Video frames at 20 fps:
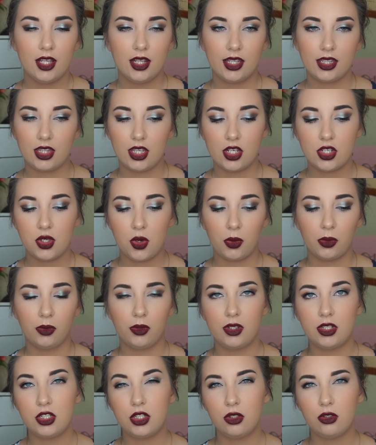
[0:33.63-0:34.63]
like the
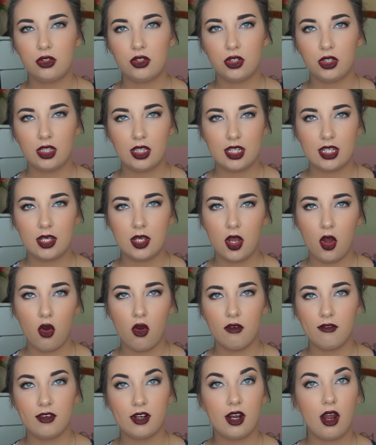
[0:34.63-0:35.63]
total is usually
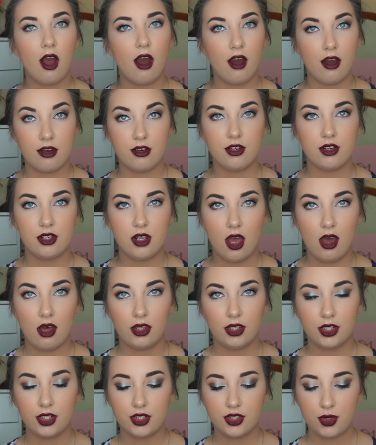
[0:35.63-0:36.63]
over a hundred
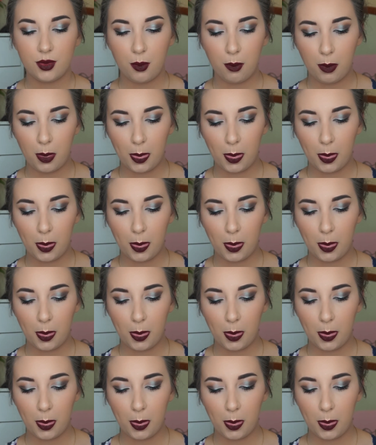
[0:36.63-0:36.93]
dollars